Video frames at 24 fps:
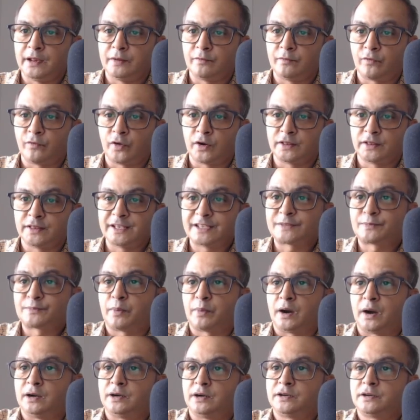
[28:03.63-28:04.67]
for this
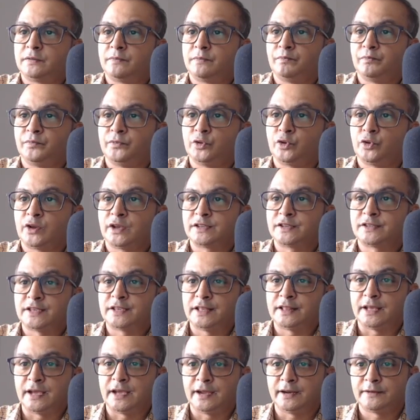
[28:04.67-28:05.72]
part, you can
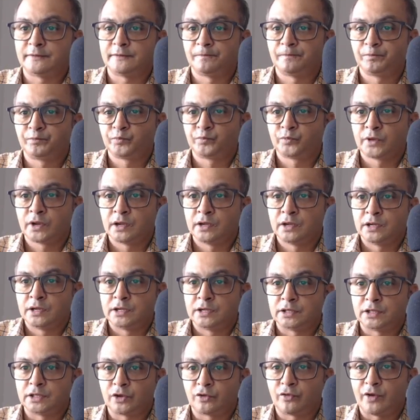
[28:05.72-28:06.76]
see that
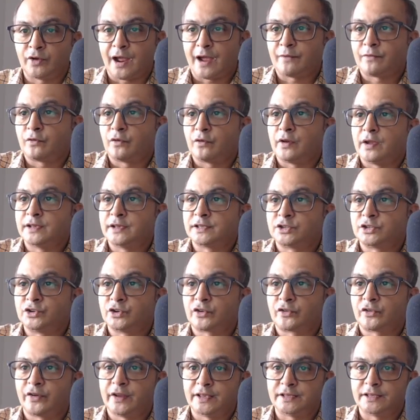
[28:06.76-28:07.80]
the graph is
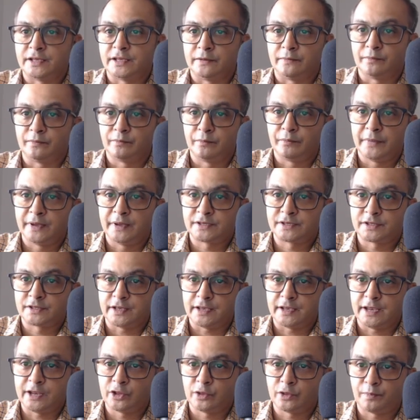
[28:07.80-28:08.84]
decreasing, means the
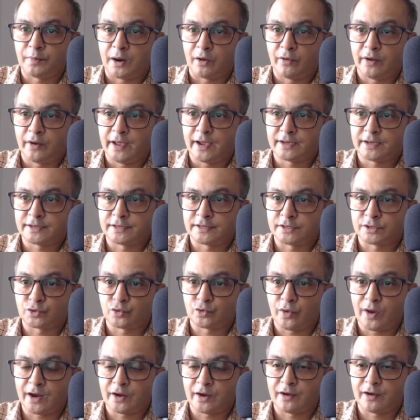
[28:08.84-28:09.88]
e to the power x
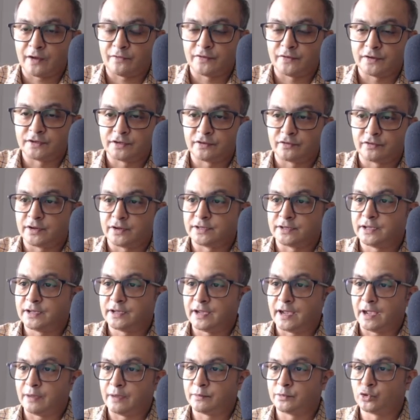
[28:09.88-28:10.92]
square graph is
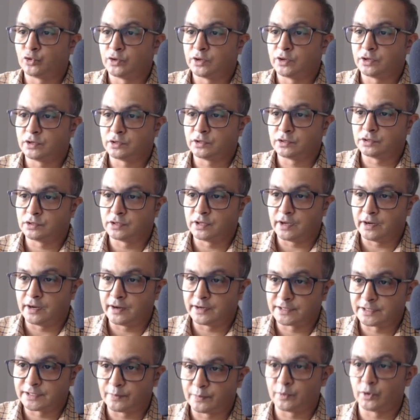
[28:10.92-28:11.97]
decreasing. I'm doing the
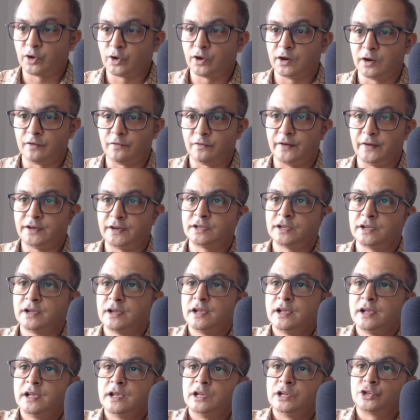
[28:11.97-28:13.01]
reciprocal of it.
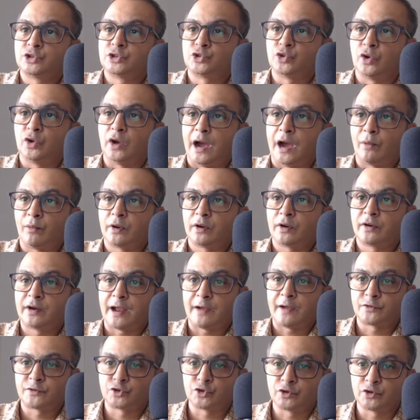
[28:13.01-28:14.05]
So our
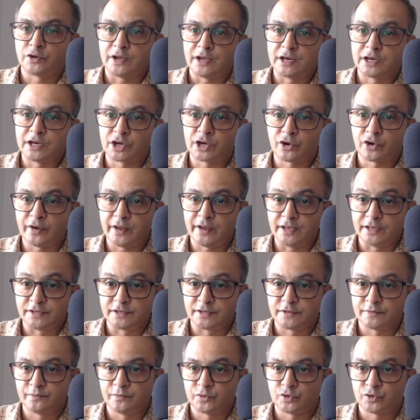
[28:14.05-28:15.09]
graph should
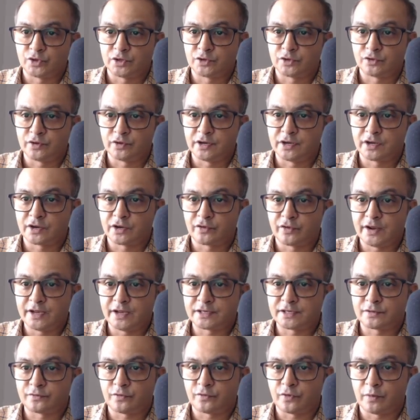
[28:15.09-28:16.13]
increase. So it should
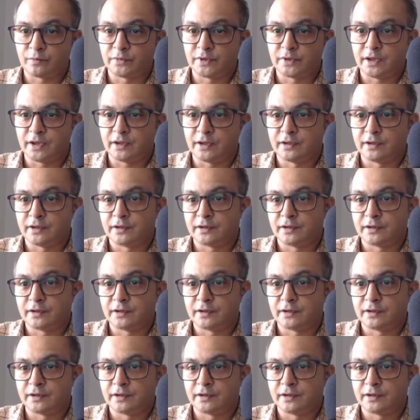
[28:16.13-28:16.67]
increase from the